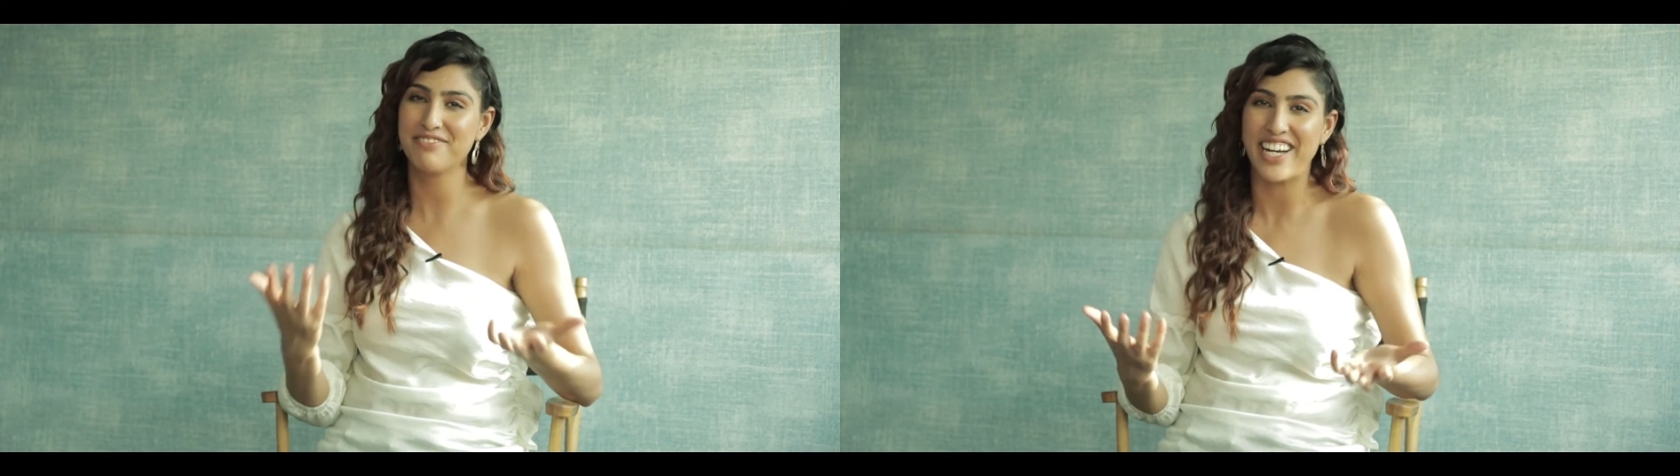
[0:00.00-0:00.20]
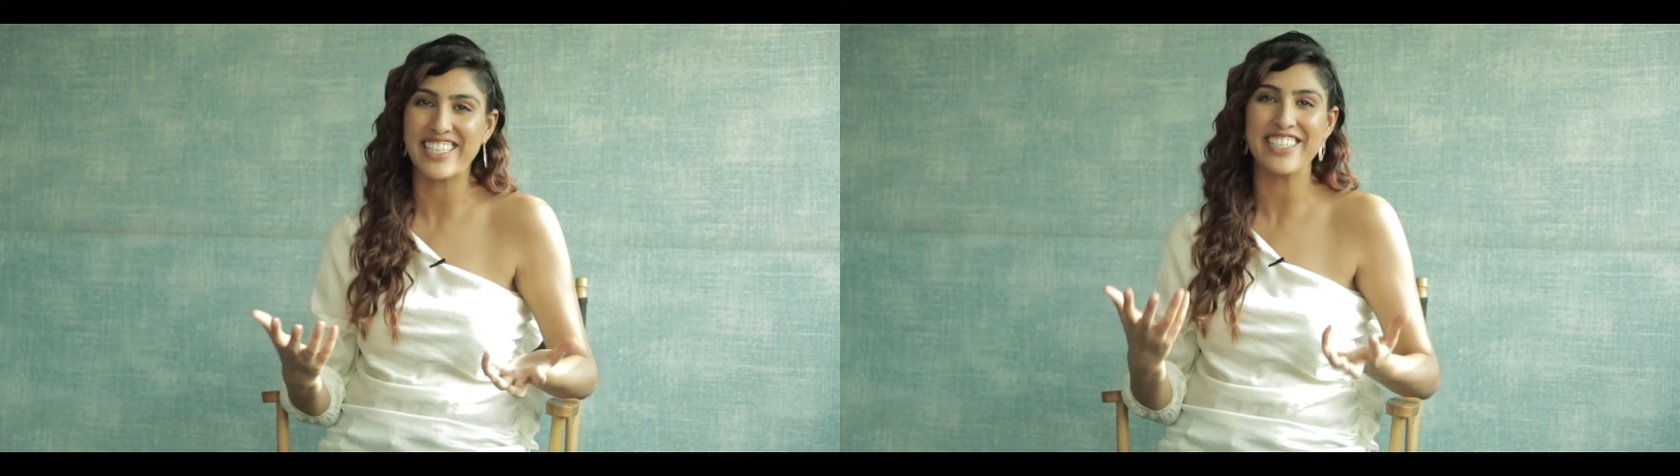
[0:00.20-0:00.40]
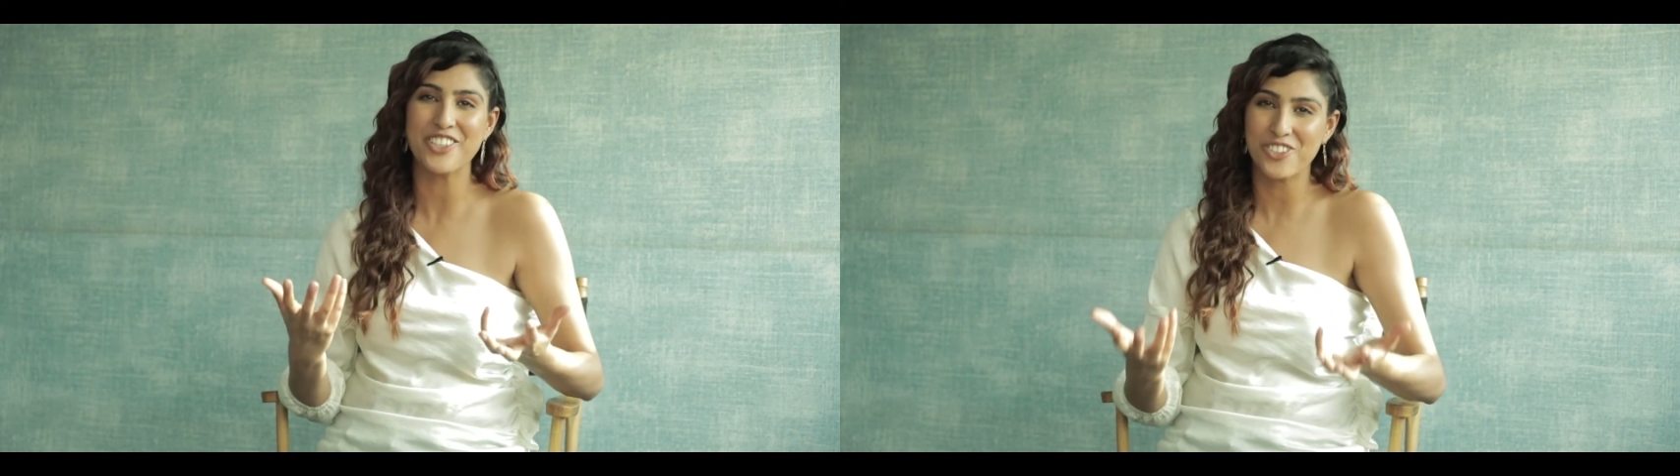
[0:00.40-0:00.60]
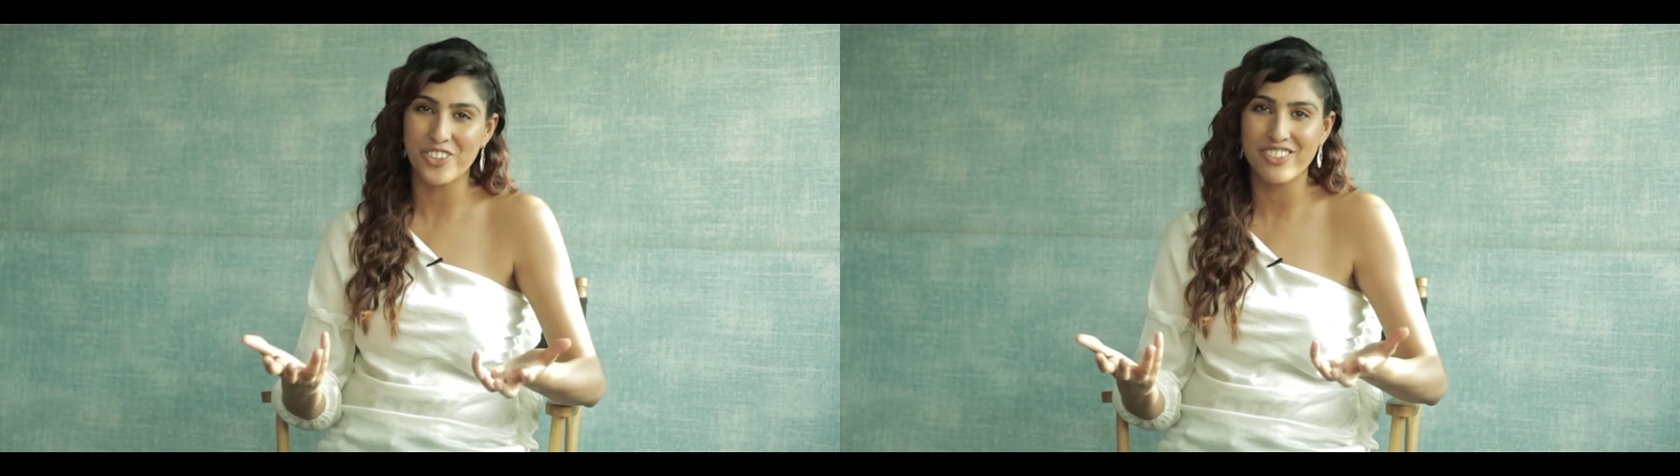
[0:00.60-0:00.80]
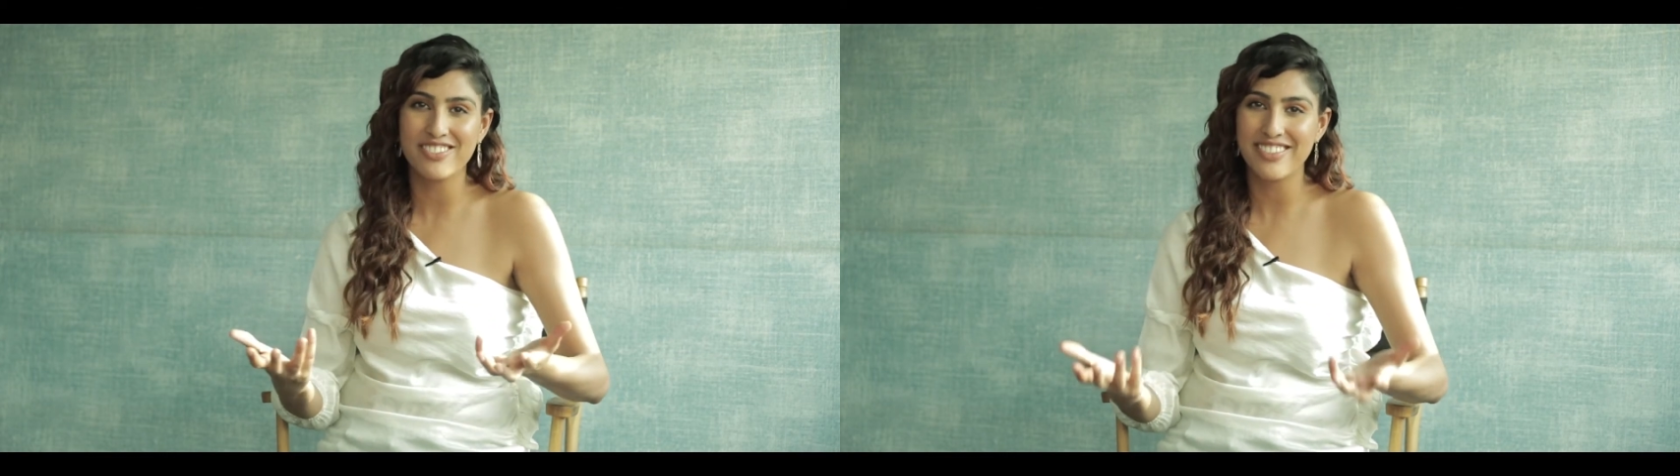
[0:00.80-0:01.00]
funny,
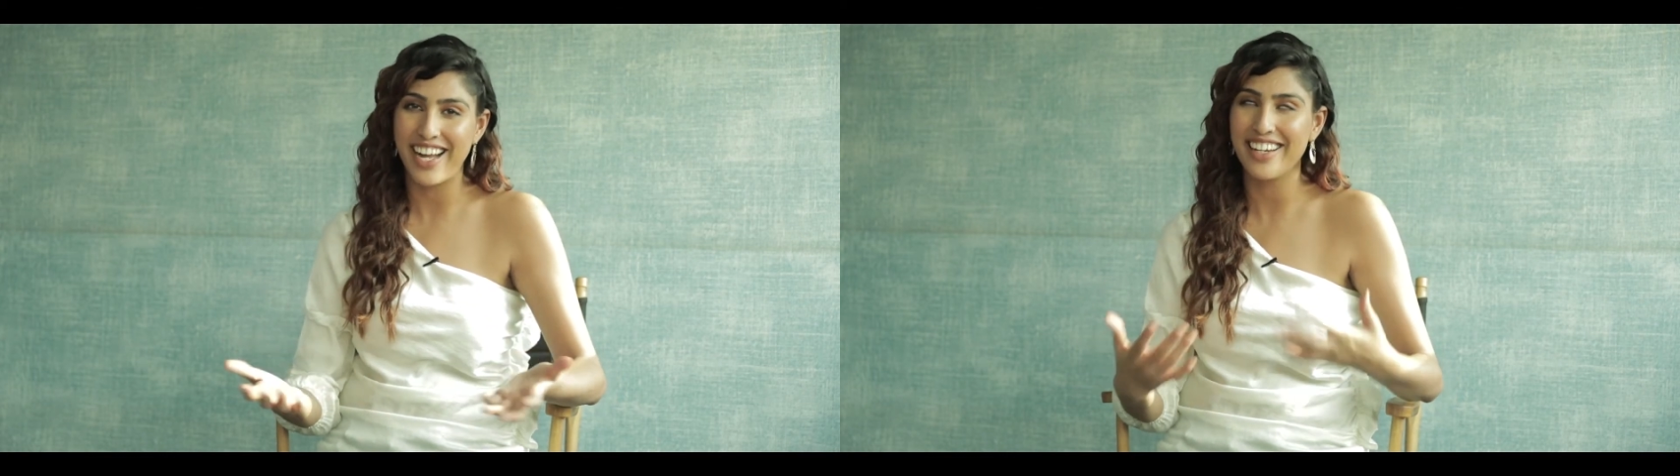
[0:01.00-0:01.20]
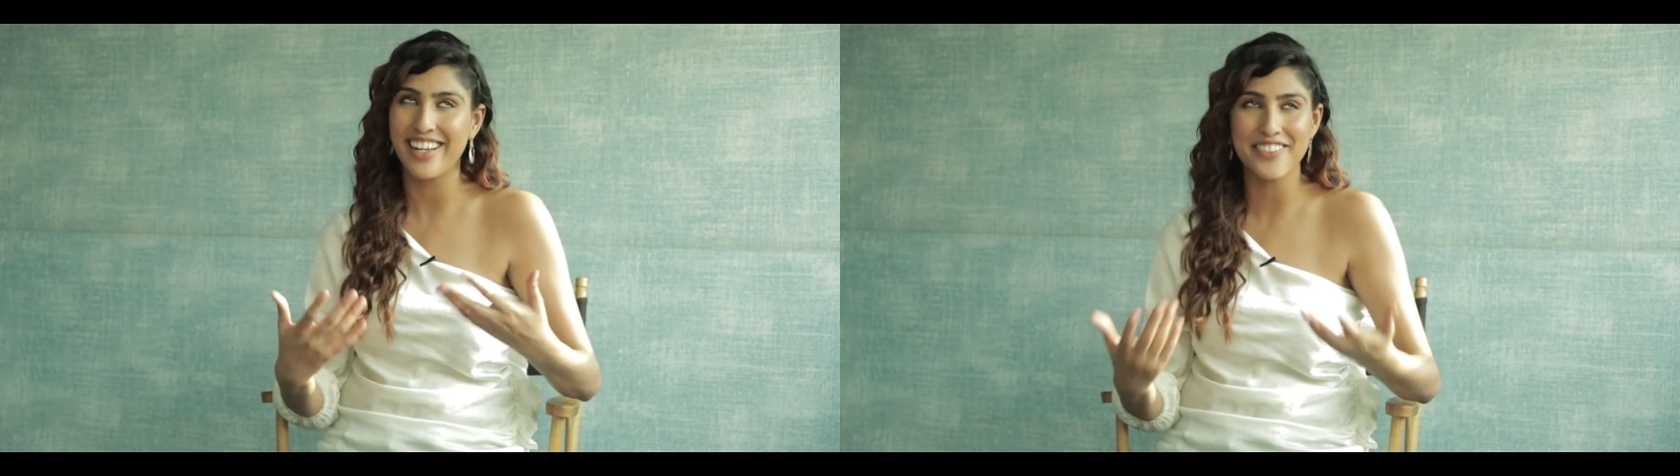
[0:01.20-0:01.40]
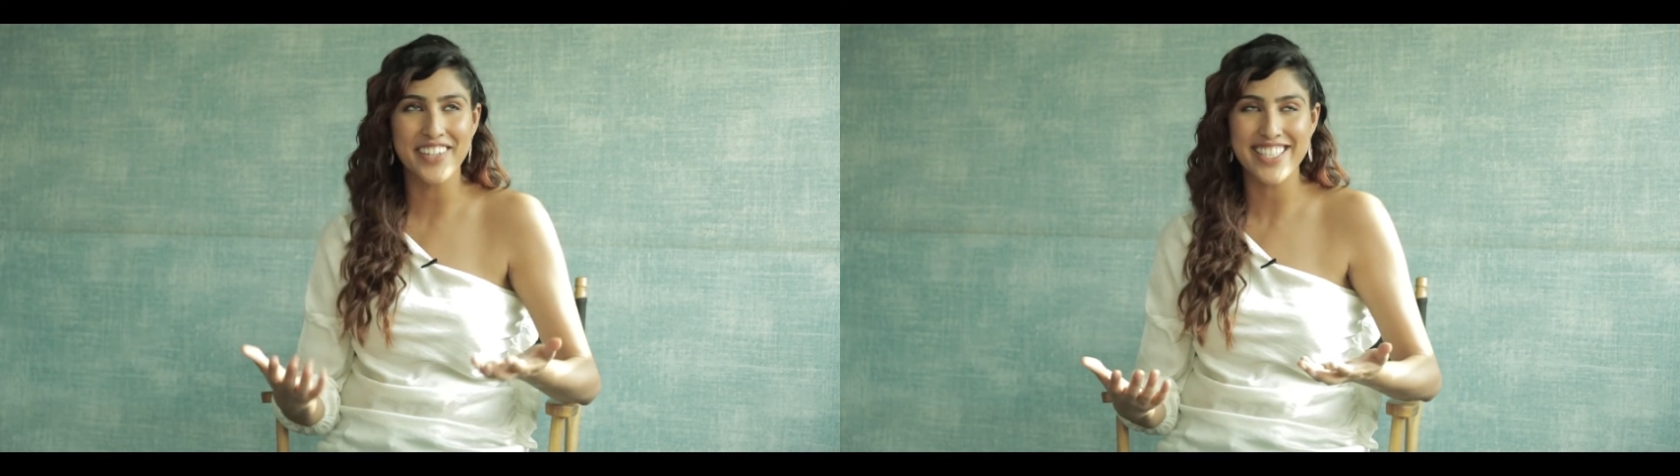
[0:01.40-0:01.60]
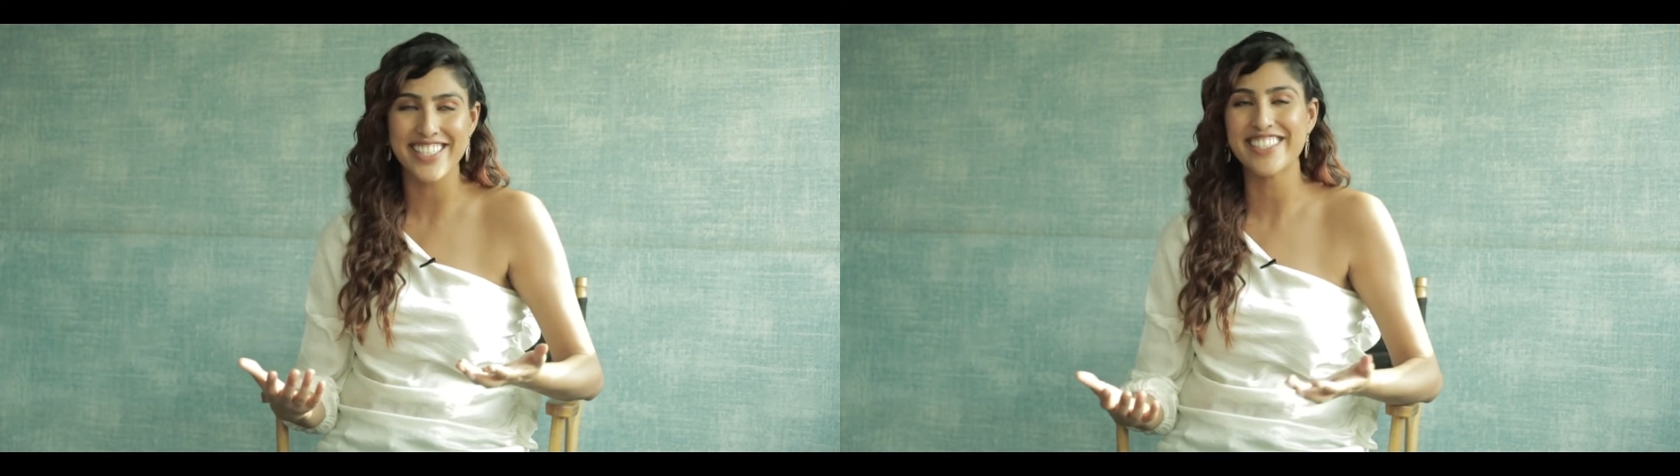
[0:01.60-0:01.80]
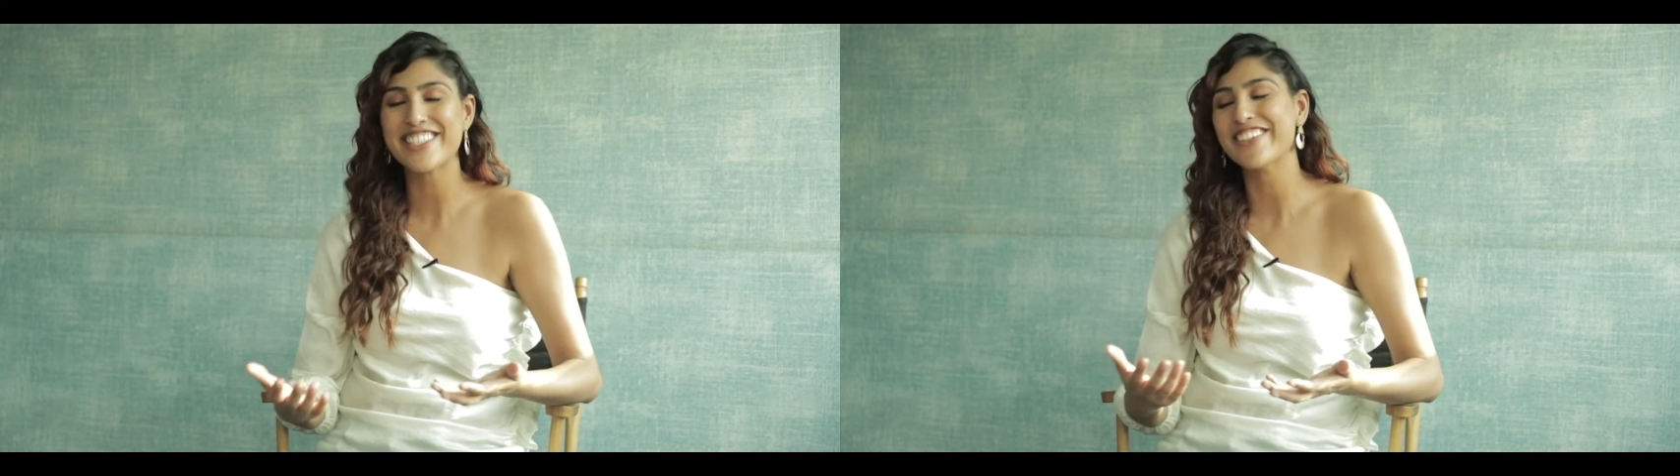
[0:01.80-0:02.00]
I love Hasan.